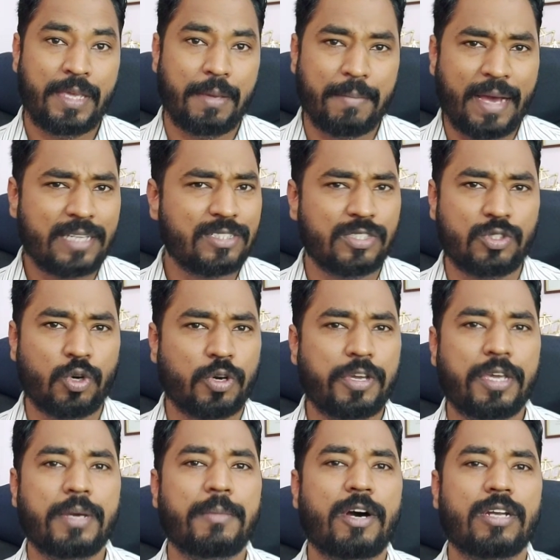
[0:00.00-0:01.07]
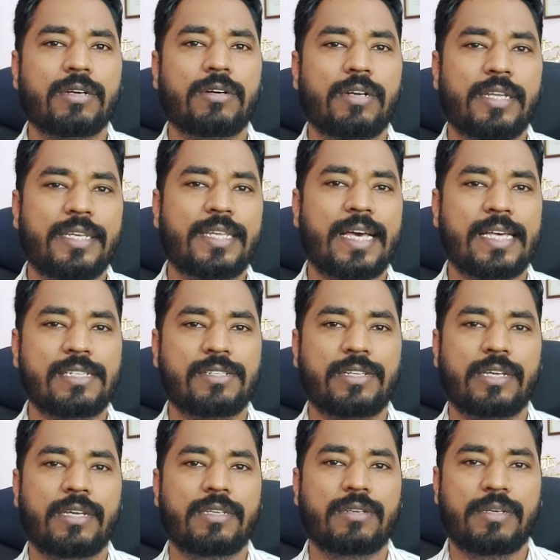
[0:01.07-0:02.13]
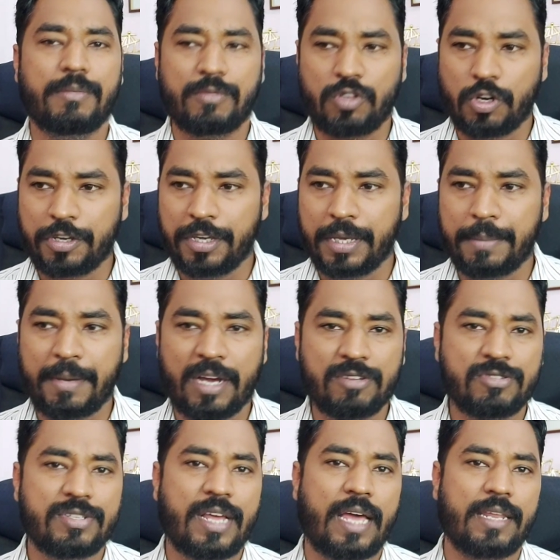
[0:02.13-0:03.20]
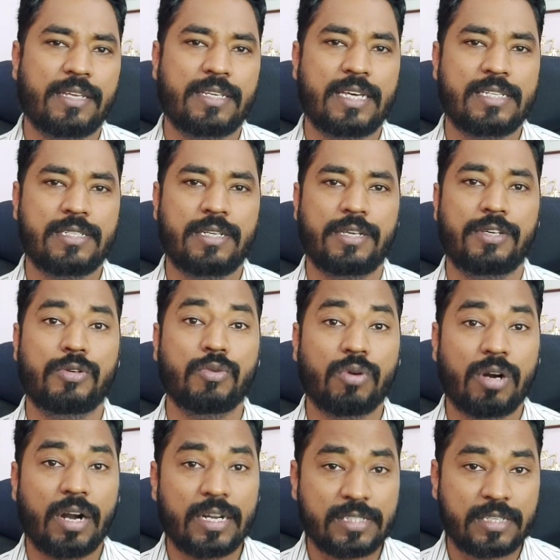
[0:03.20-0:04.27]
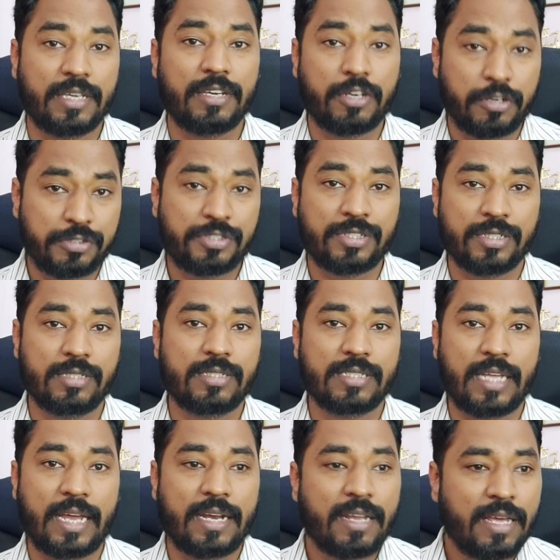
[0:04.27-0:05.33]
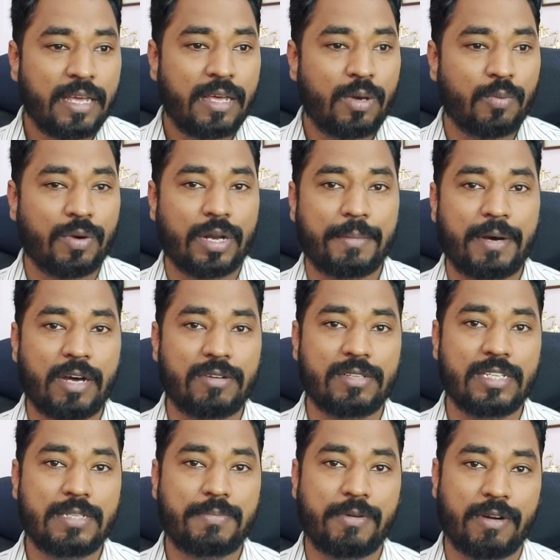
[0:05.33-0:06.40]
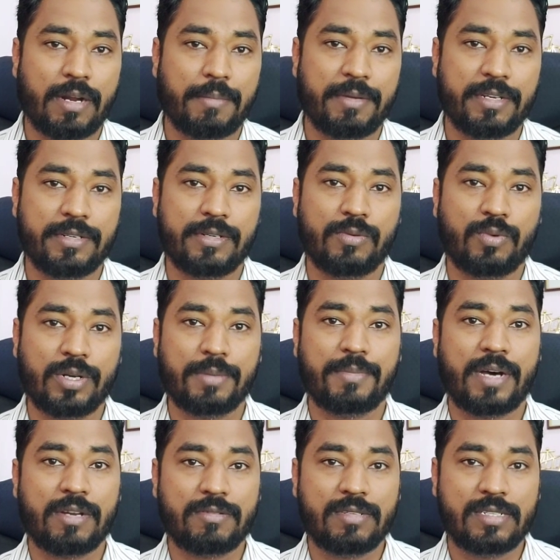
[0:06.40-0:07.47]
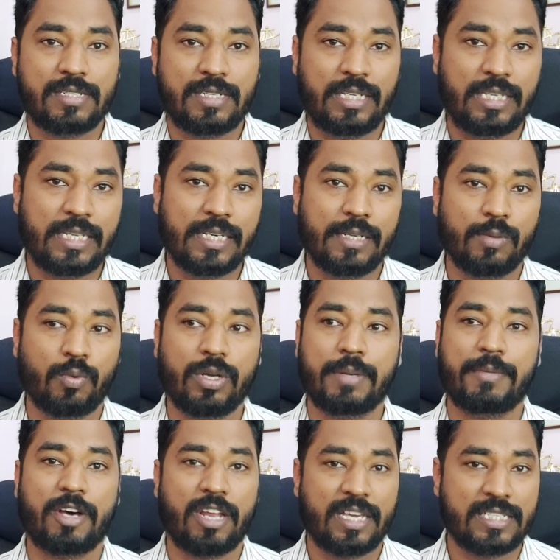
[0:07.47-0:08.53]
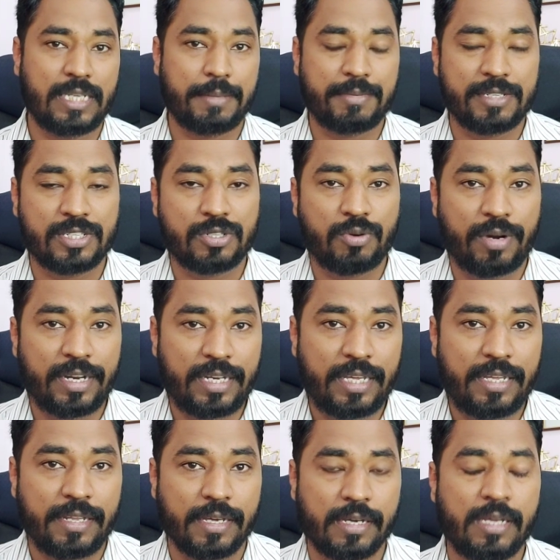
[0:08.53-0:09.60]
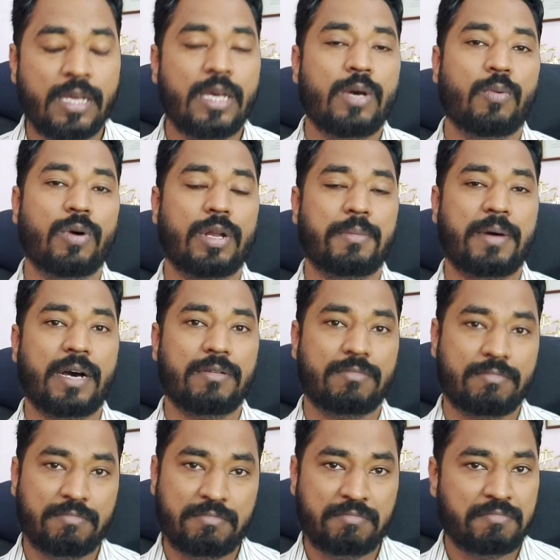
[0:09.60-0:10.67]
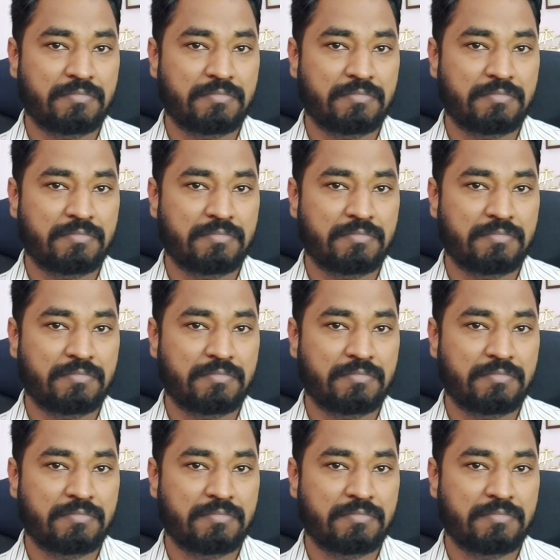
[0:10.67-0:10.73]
Imagine talking about early testing, in talking about static testing, you are asking questions that, what about this parameter? What about this detail? What about acceptance criteria? What about